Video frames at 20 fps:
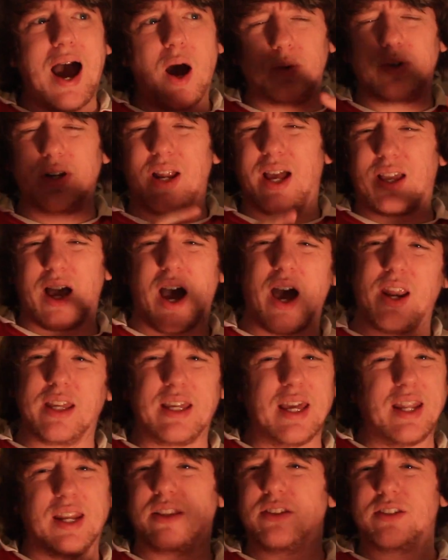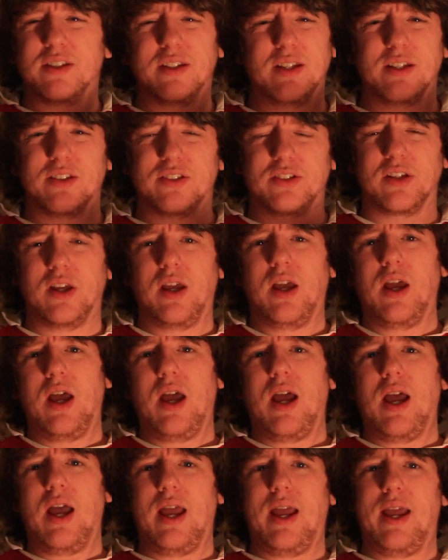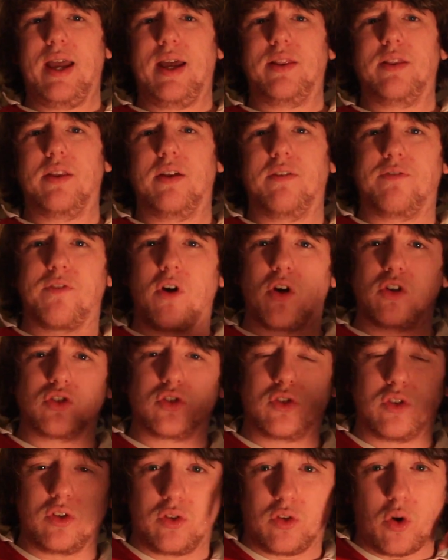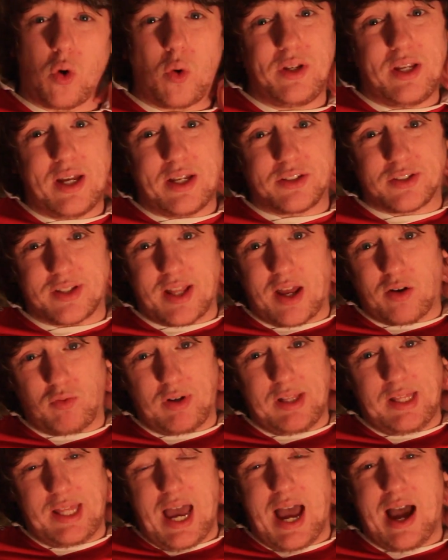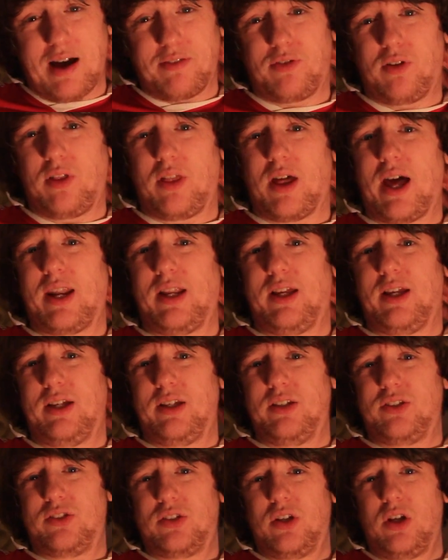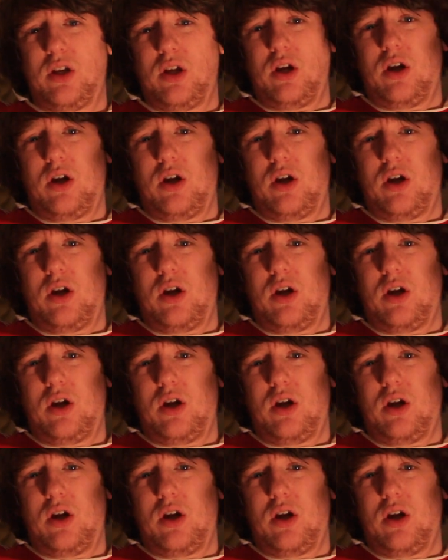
did I kind of get into this? And the only answer that I really have for that is,